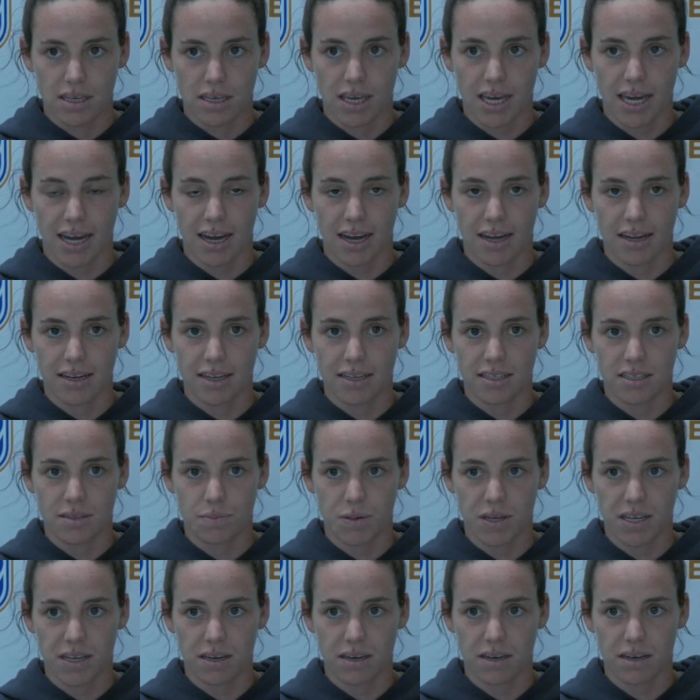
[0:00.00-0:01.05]
Yeah, it's
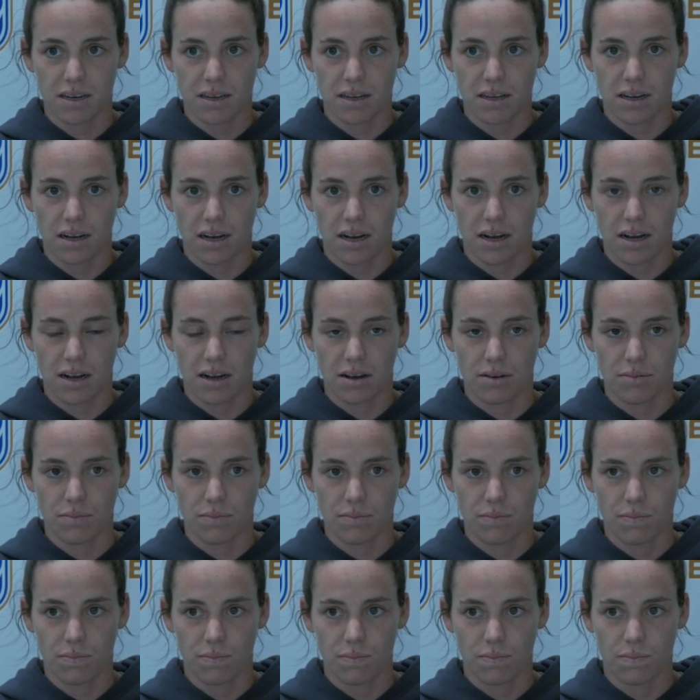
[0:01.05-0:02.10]
been.
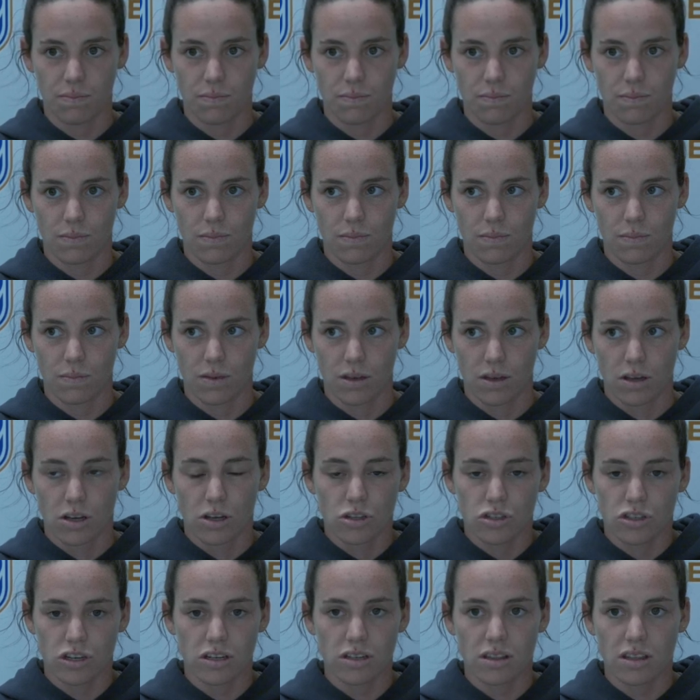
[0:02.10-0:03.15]
Um,
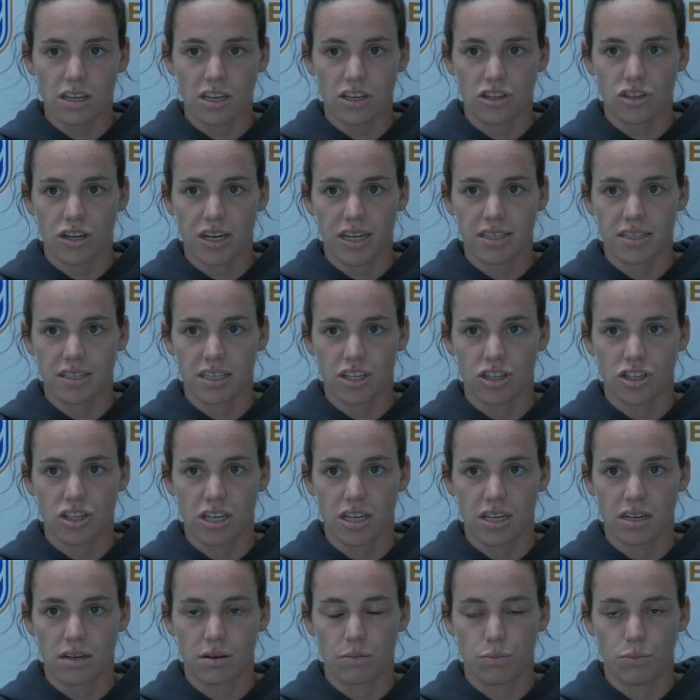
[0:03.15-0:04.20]
certainly a
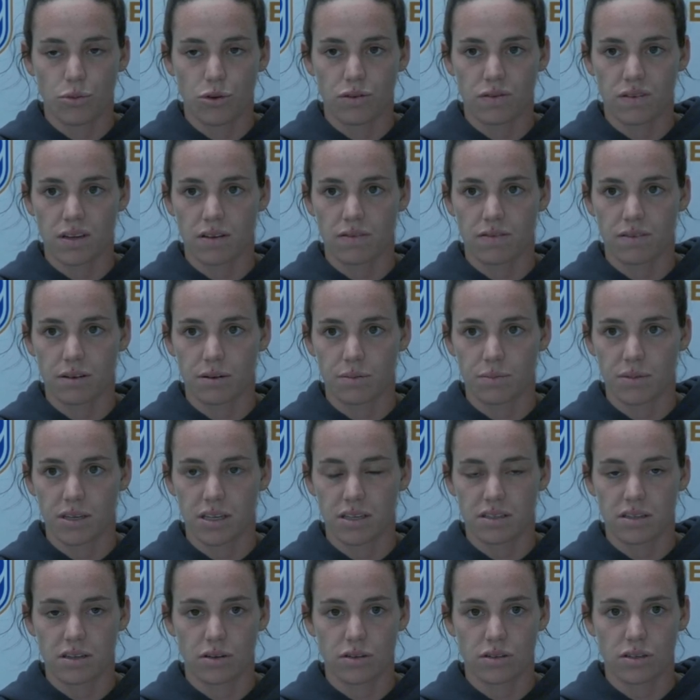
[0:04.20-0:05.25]
transition moving from
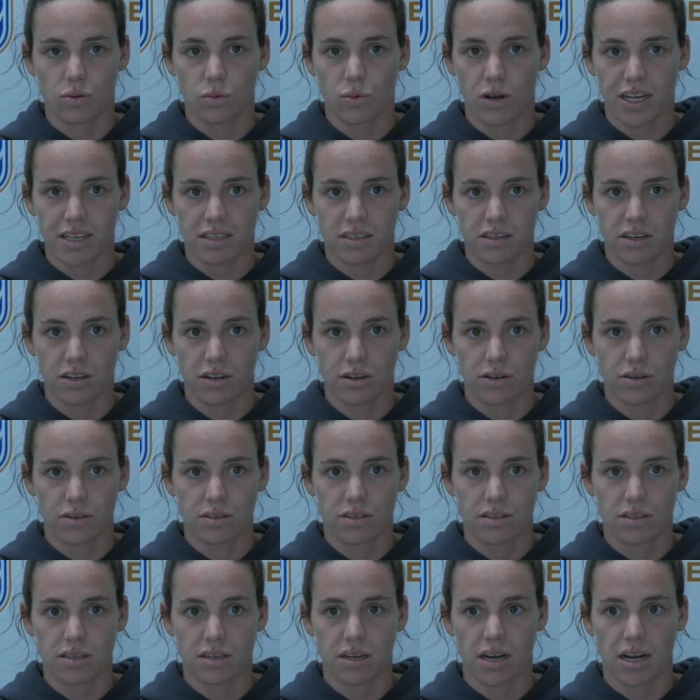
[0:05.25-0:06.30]
East Coast to West
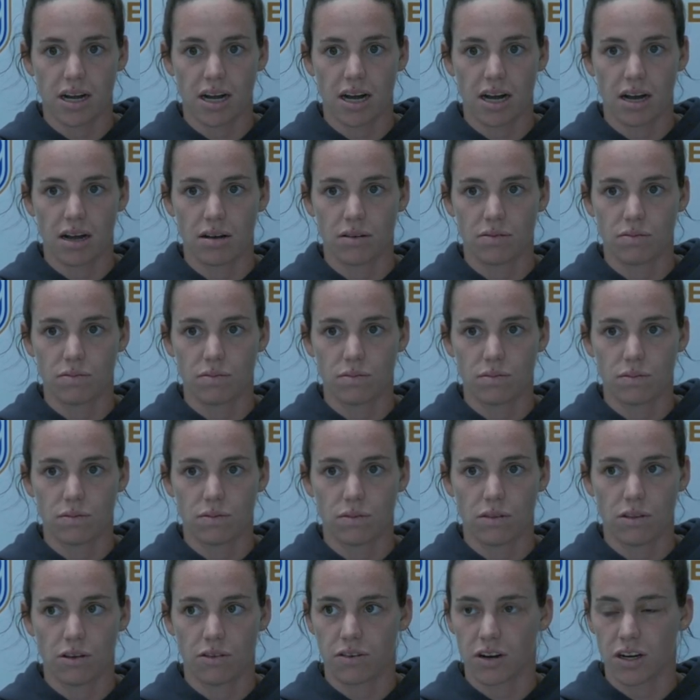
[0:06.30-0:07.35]
Coast. Uh,
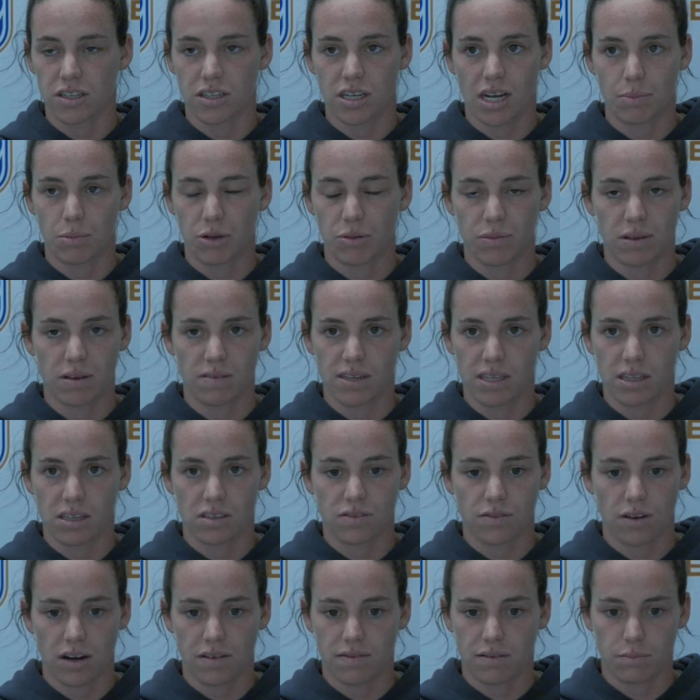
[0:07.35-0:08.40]
the first time I'm living this
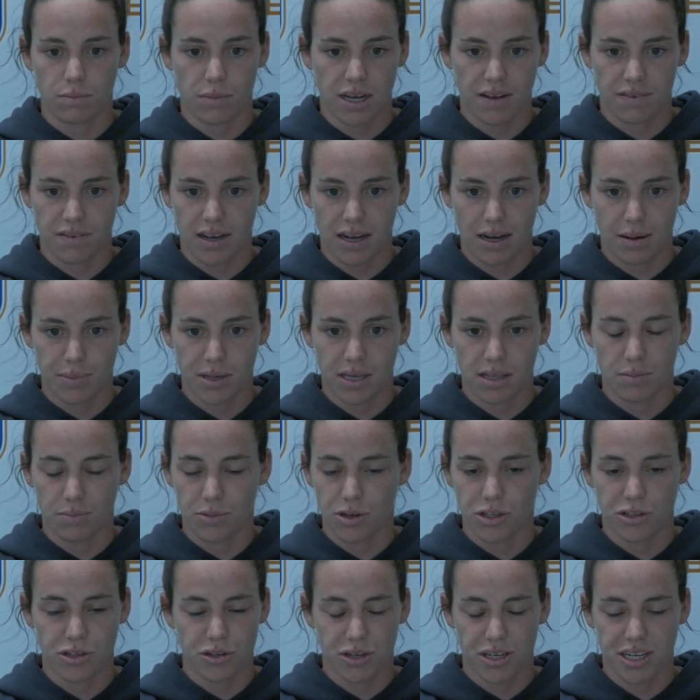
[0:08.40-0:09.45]
far from my family, the
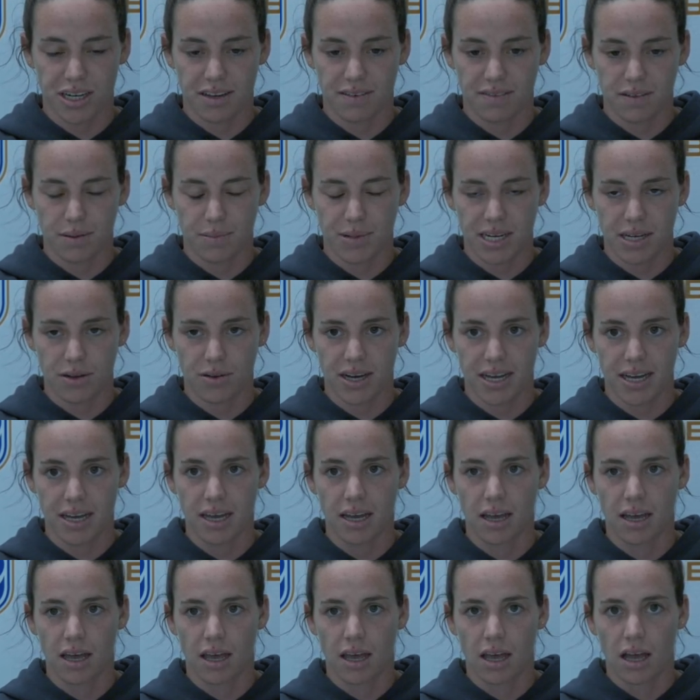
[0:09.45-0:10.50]
majority of them anyway.
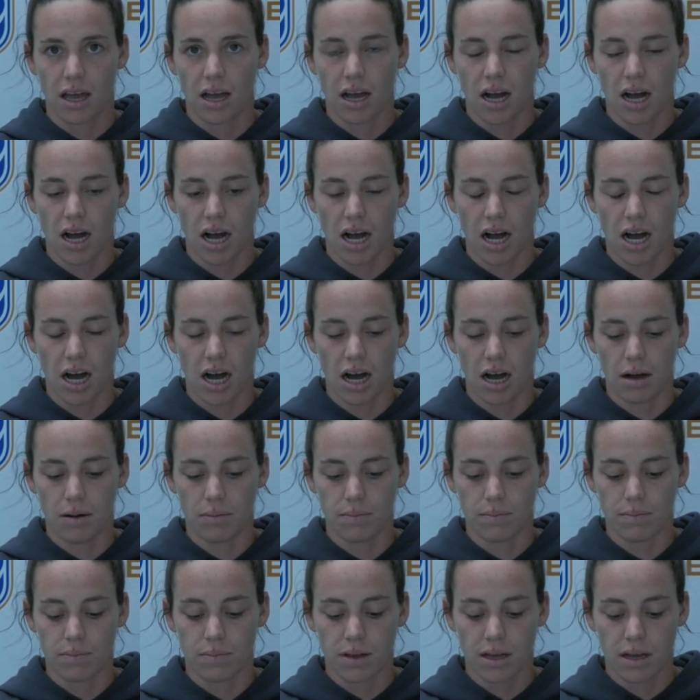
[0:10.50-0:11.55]

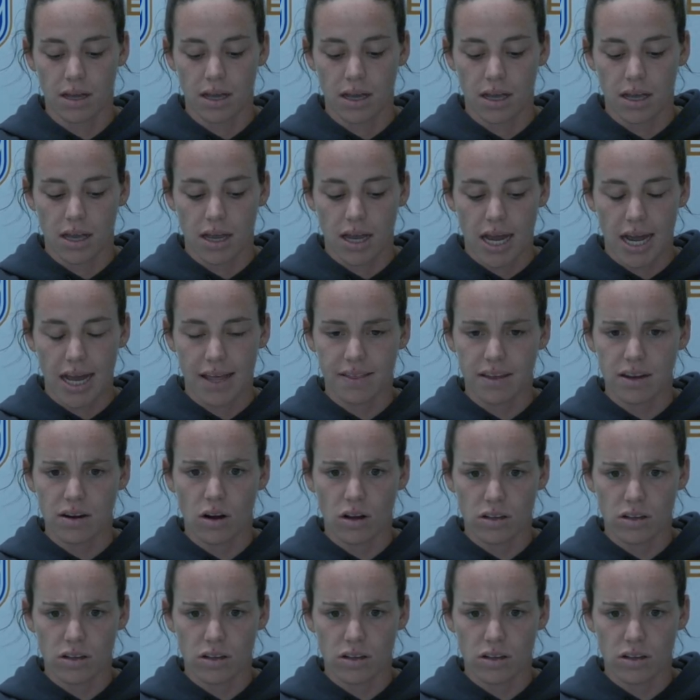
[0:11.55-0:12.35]
Um, and then